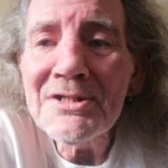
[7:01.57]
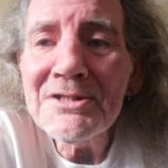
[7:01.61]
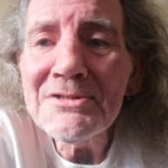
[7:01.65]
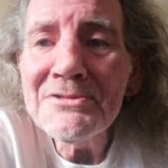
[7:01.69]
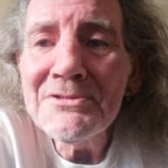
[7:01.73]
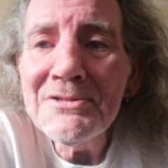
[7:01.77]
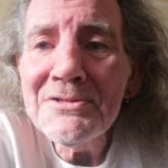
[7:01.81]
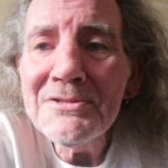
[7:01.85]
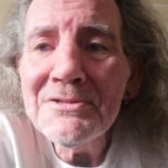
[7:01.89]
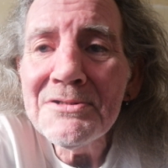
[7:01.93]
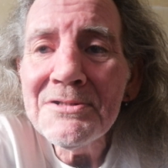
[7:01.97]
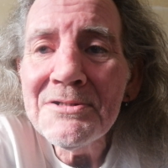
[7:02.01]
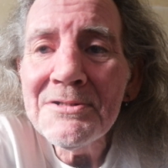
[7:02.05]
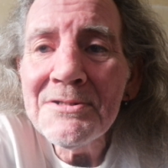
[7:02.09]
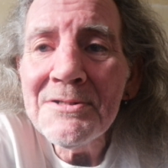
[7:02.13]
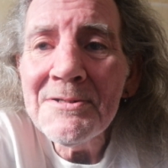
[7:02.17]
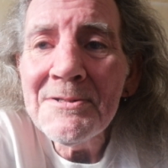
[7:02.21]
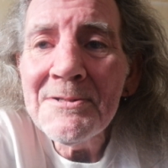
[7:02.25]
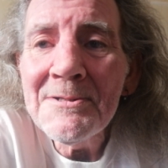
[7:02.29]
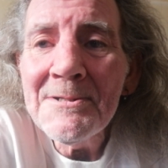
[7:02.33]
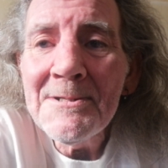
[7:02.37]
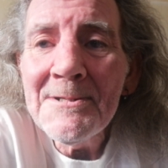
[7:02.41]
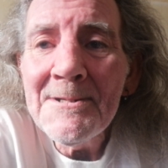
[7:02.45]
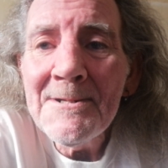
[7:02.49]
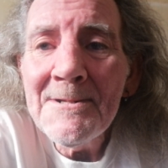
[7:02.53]
man.
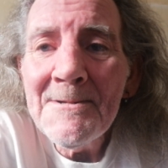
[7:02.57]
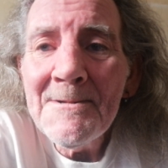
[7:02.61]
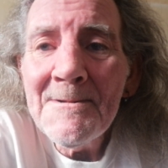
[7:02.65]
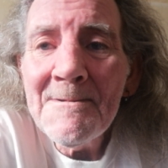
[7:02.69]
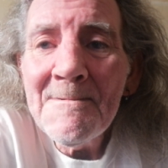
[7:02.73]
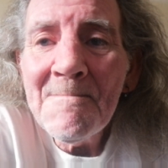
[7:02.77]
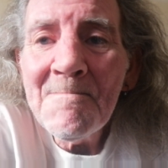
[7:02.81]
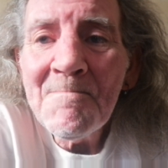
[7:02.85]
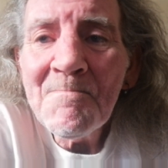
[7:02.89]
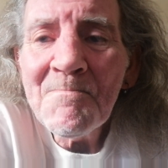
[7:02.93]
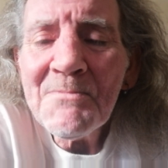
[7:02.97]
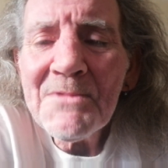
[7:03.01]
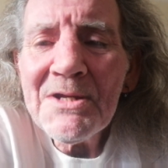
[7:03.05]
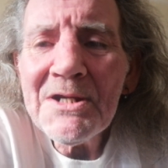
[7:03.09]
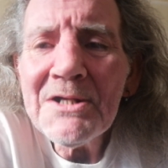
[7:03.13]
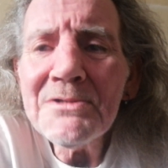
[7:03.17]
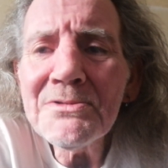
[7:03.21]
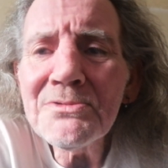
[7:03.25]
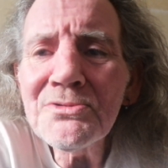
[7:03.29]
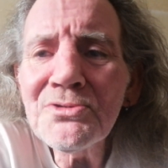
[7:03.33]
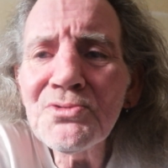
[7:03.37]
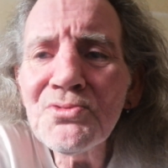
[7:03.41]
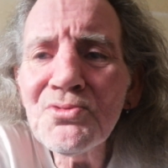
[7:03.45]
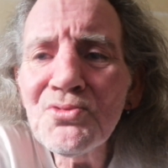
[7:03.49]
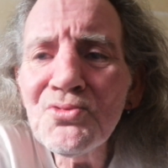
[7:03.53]
That
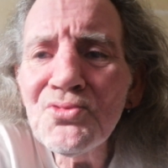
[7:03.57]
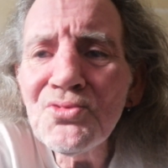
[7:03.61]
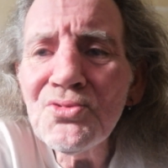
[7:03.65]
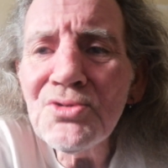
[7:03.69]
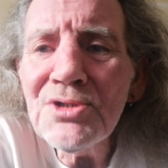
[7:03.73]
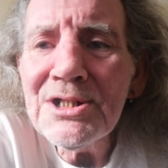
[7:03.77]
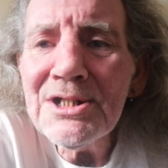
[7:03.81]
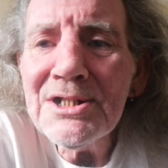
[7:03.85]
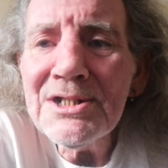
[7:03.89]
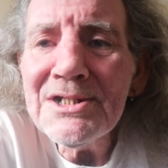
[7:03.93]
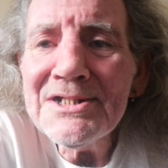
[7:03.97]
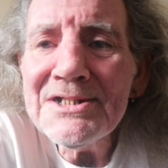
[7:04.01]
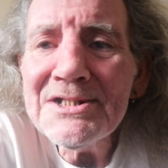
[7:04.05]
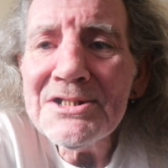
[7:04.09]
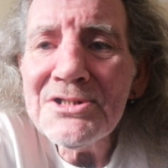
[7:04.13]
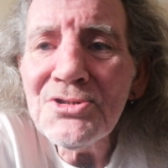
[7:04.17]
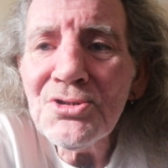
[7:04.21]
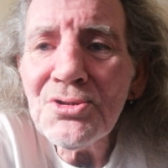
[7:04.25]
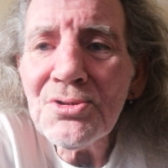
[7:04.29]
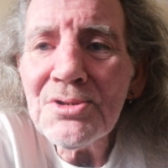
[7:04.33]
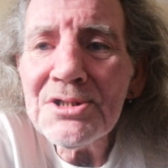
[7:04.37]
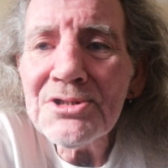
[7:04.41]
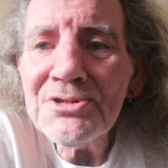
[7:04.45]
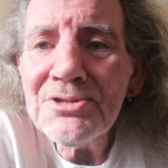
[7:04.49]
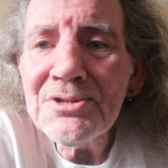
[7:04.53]
was really
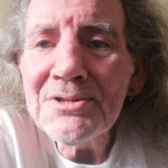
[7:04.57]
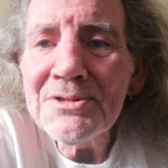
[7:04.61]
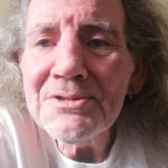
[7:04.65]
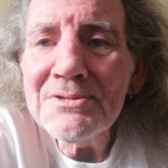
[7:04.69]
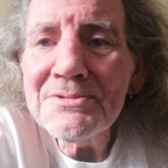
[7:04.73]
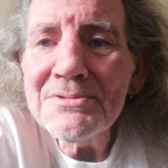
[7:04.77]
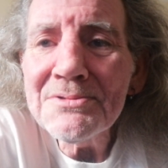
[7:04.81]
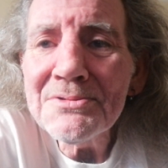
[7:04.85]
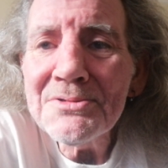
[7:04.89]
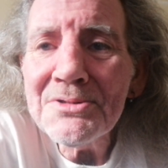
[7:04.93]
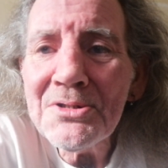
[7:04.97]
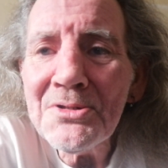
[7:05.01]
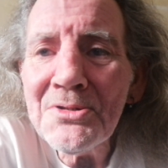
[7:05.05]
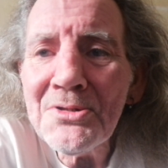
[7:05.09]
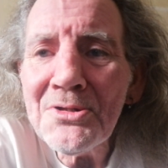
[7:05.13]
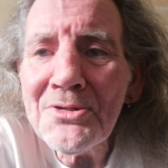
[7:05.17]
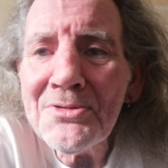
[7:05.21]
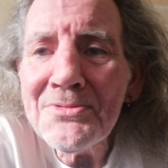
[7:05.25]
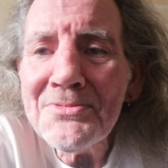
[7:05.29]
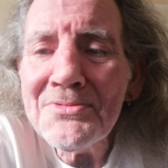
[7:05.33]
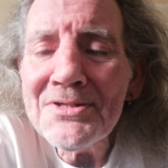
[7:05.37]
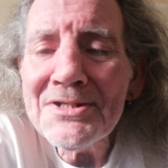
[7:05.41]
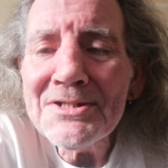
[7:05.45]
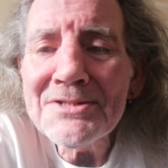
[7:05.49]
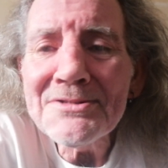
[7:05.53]
interesting. You
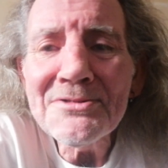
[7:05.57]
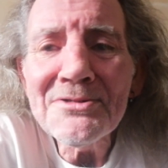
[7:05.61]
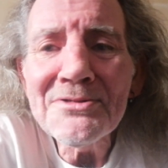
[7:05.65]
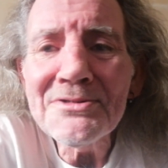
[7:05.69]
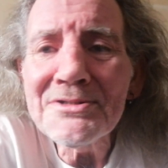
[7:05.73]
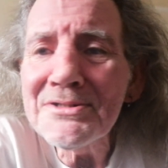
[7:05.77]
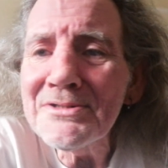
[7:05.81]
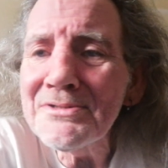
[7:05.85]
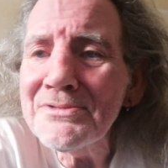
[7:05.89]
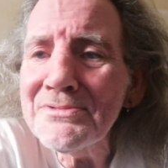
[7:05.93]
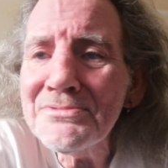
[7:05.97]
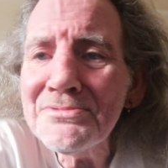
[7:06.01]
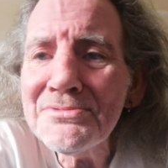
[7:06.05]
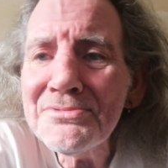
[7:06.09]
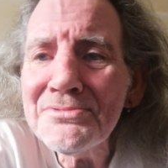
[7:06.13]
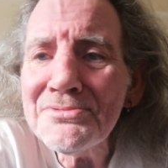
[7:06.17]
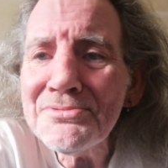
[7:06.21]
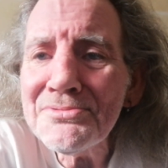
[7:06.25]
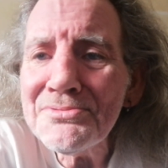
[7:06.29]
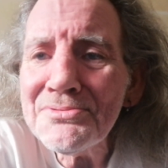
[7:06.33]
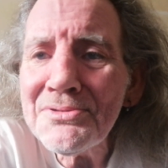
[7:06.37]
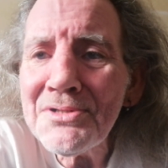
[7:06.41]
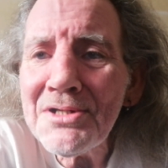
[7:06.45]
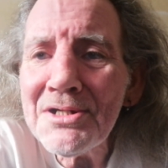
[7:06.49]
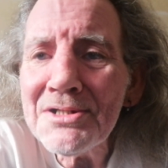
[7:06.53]
know what I mean? Like,
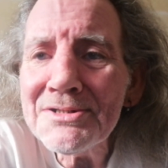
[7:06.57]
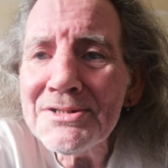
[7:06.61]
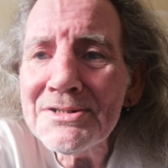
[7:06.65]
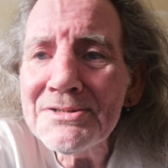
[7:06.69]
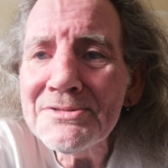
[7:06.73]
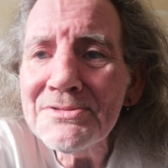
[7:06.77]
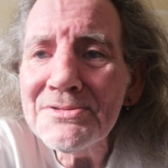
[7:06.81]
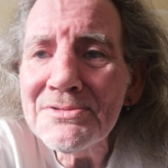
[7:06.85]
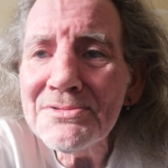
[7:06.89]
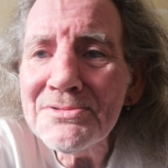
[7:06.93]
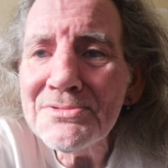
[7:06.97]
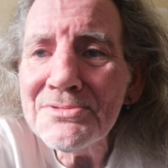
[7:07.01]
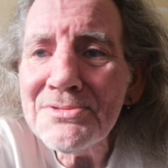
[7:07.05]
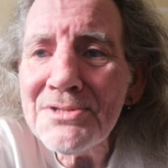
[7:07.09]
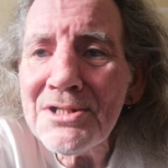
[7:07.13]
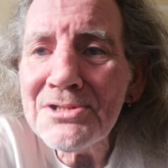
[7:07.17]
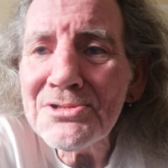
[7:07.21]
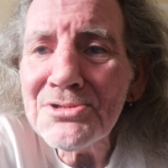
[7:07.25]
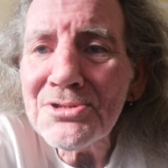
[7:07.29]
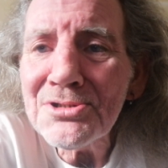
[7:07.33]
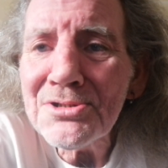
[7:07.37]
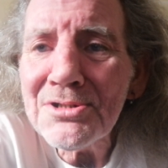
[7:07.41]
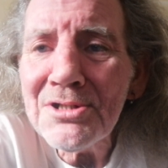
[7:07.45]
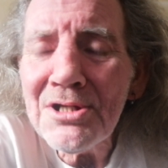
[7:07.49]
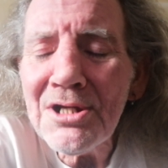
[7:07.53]
fucking. That,
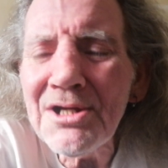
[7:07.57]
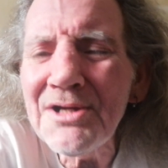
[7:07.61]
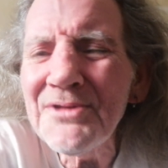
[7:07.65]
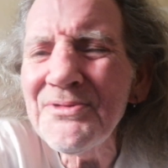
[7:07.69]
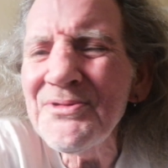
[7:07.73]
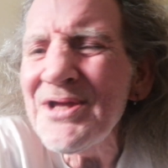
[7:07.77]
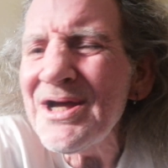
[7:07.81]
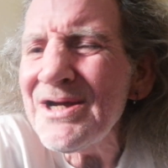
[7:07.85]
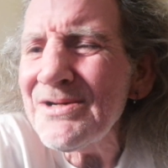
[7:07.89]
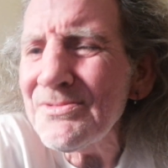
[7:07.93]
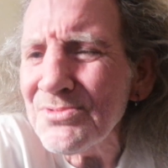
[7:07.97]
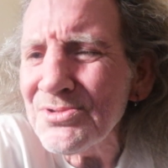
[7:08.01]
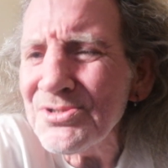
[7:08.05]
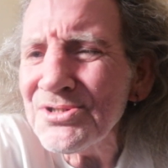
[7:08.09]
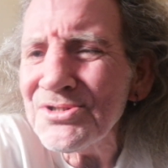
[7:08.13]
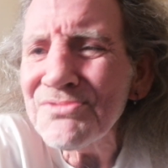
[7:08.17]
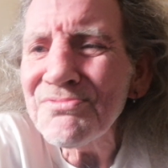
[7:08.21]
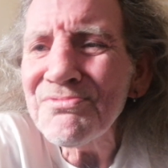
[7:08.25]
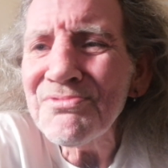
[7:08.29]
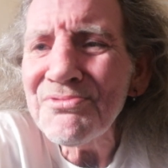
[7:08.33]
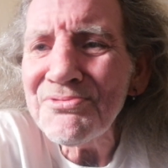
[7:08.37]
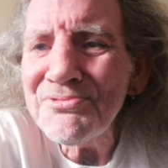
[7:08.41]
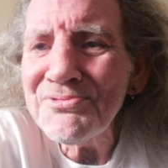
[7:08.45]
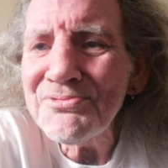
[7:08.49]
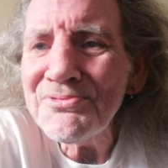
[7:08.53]
and um, that was
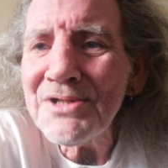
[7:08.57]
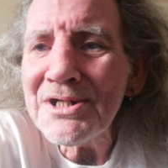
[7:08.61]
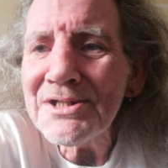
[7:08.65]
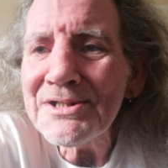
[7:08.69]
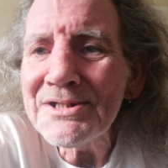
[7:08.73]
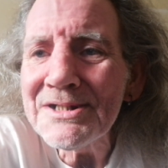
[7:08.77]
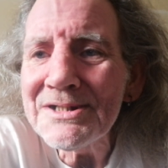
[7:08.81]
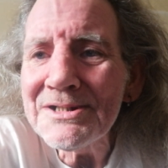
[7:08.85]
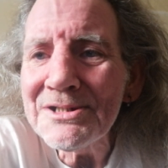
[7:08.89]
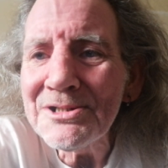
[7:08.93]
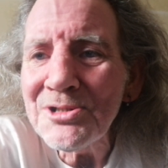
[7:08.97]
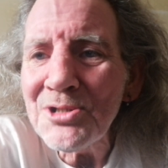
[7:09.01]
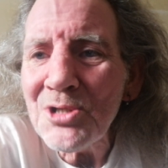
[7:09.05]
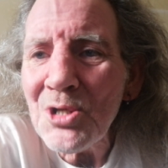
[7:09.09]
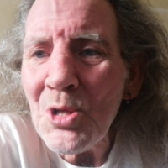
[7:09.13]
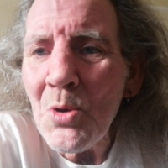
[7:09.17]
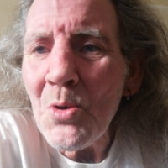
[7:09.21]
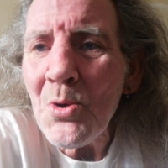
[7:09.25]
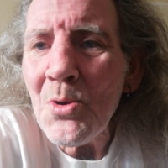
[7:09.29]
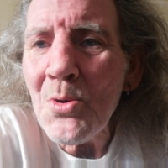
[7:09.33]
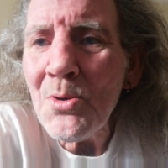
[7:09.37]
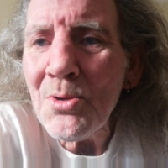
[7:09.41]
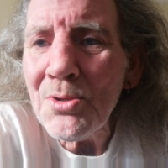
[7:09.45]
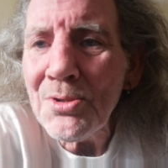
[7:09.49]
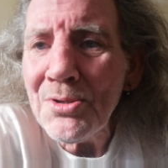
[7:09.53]
fucking
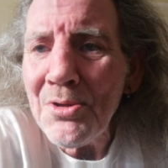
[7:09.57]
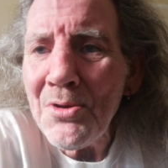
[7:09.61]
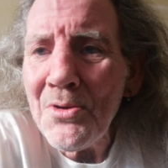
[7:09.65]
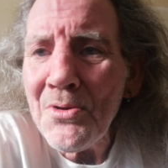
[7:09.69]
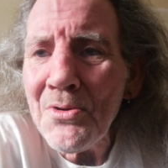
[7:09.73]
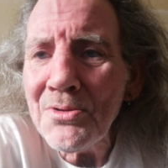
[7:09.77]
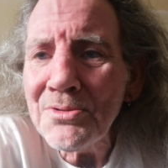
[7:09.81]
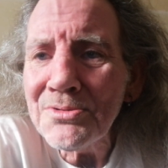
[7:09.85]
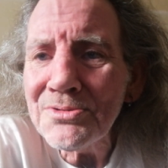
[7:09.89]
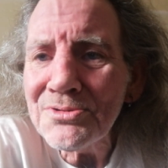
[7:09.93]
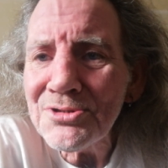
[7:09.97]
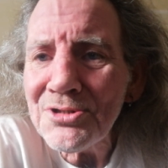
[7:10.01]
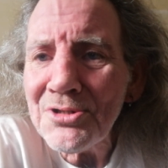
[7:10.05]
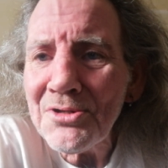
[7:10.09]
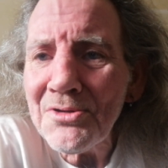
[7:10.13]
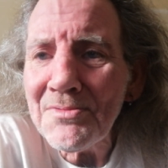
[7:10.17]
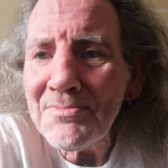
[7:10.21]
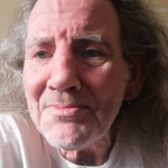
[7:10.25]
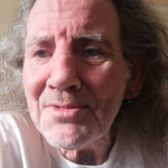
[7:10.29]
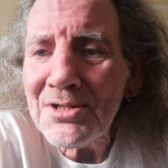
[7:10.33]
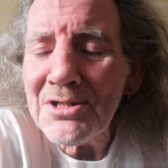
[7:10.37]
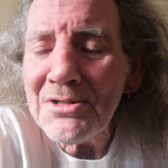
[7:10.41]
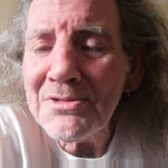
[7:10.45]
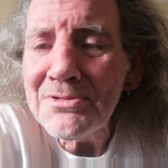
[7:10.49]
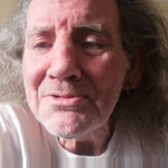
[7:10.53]
long, long time
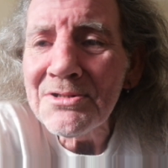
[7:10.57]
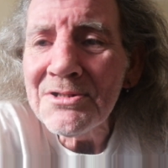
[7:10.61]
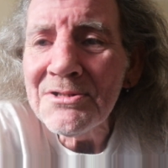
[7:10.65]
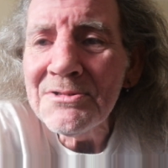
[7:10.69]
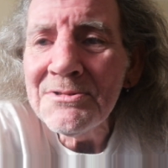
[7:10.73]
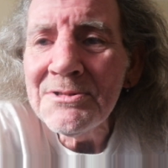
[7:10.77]
ago.